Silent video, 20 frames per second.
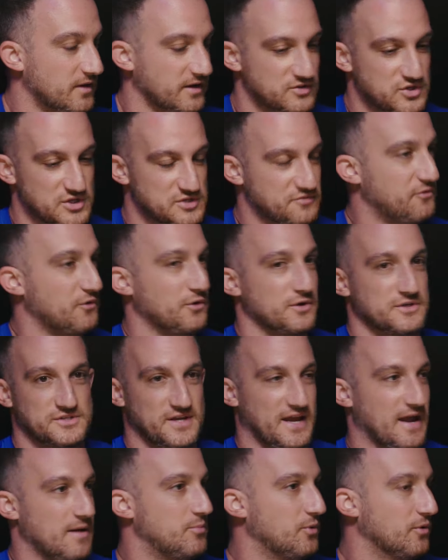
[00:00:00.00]
Like just for
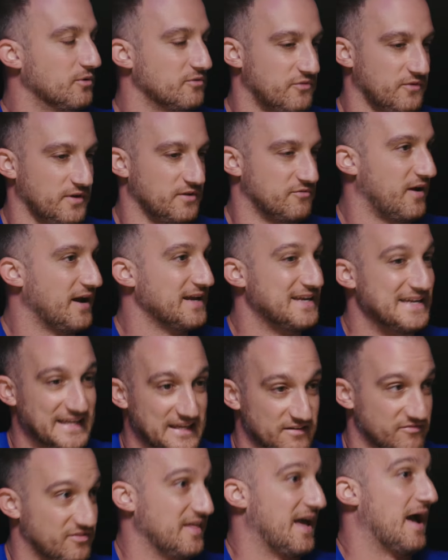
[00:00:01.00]
example, if if I can
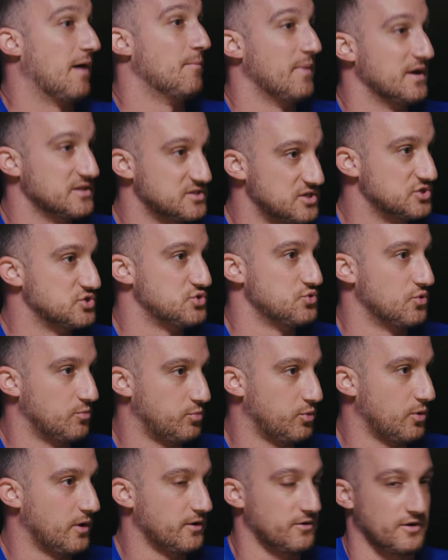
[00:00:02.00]
give that message to a
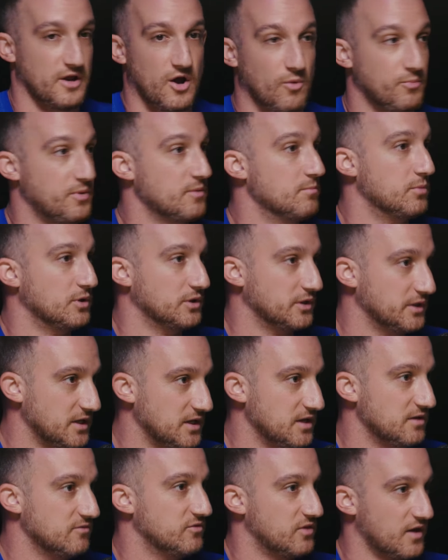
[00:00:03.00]
player and help him
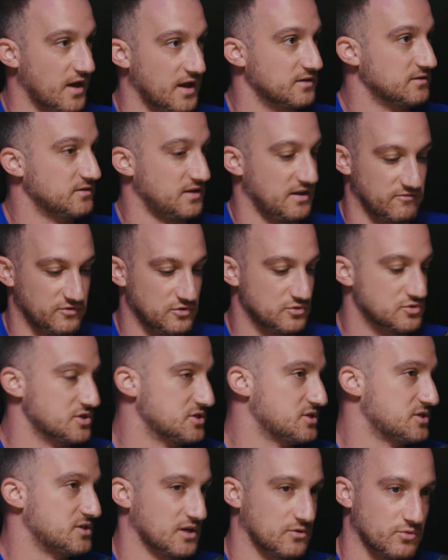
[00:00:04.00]
believe that if you
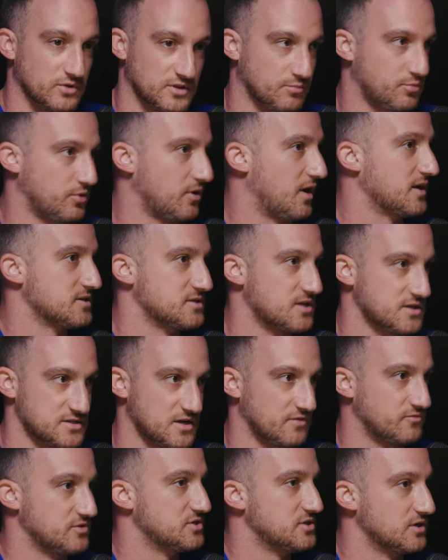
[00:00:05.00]
just stick with the process
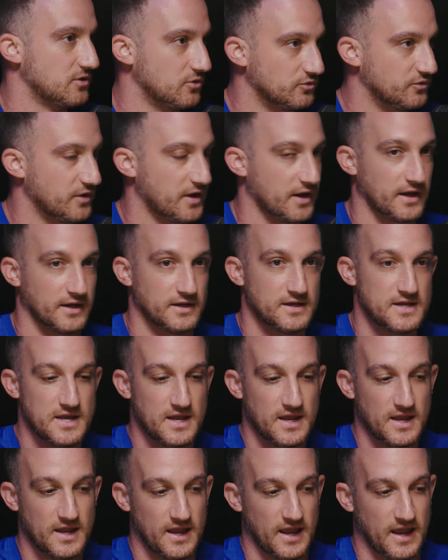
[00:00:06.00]
every single day
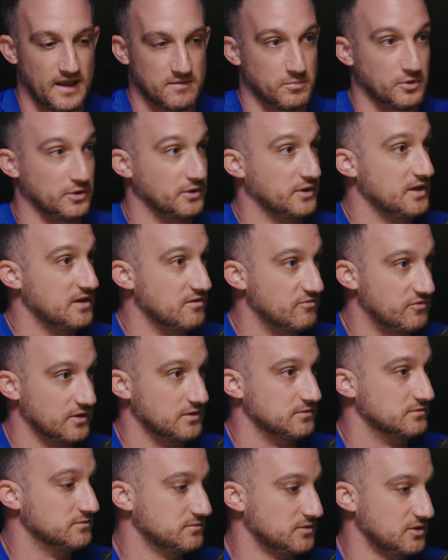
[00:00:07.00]
and believe
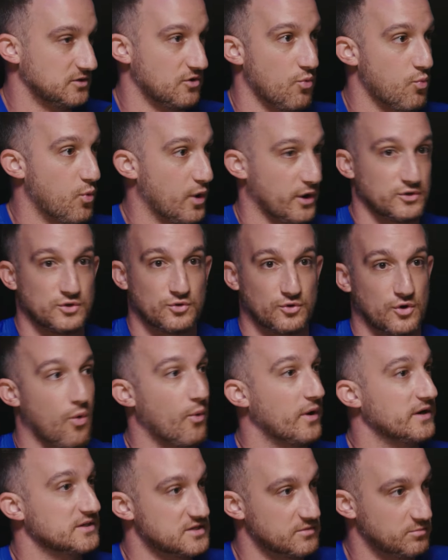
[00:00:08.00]
in, you know, where you're
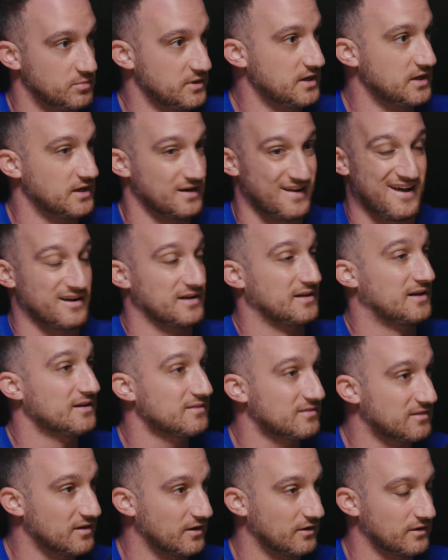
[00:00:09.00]
going to be and how to
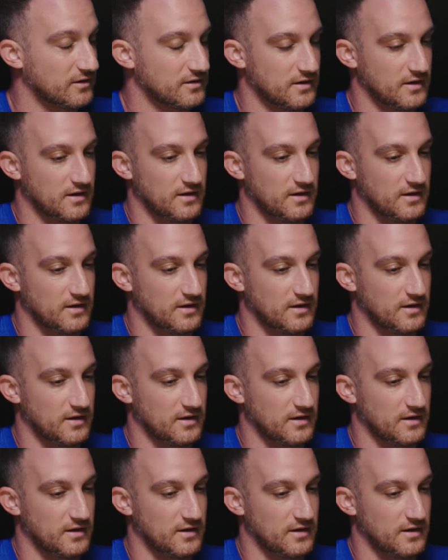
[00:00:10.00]
get there,